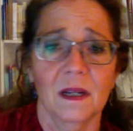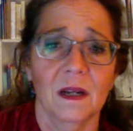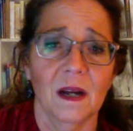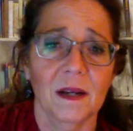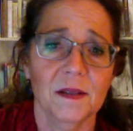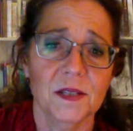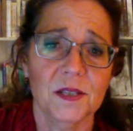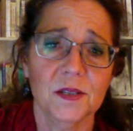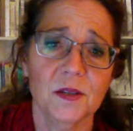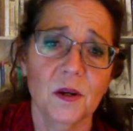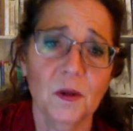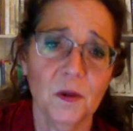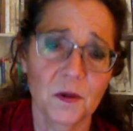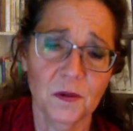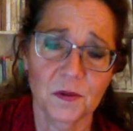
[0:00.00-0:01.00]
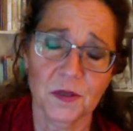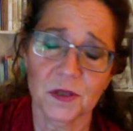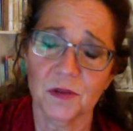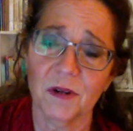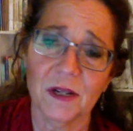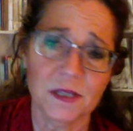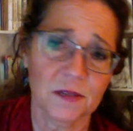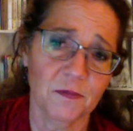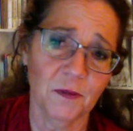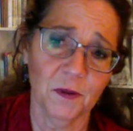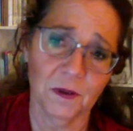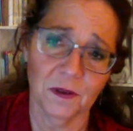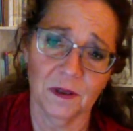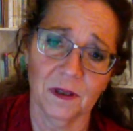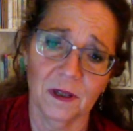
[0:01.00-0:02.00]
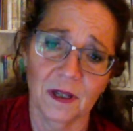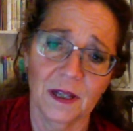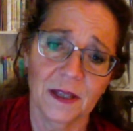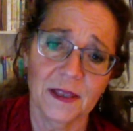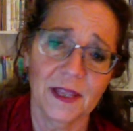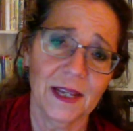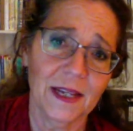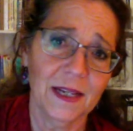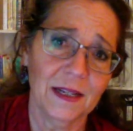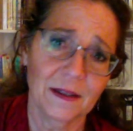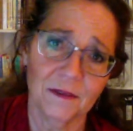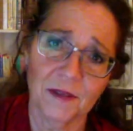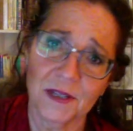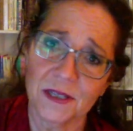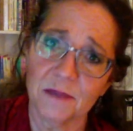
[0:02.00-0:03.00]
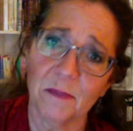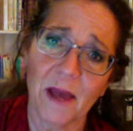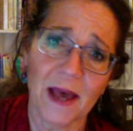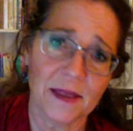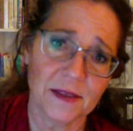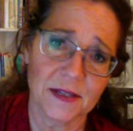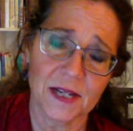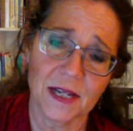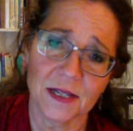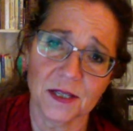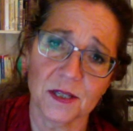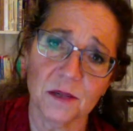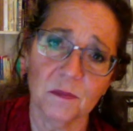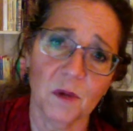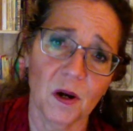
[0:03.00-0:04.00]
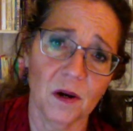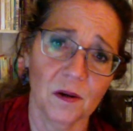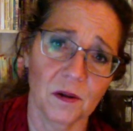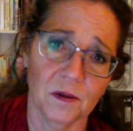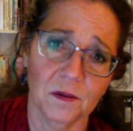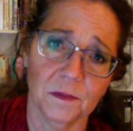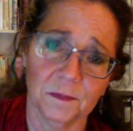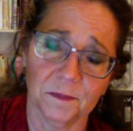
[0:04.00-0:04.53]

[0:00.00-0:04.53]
It's so stressful thinking of this math test tomorrow.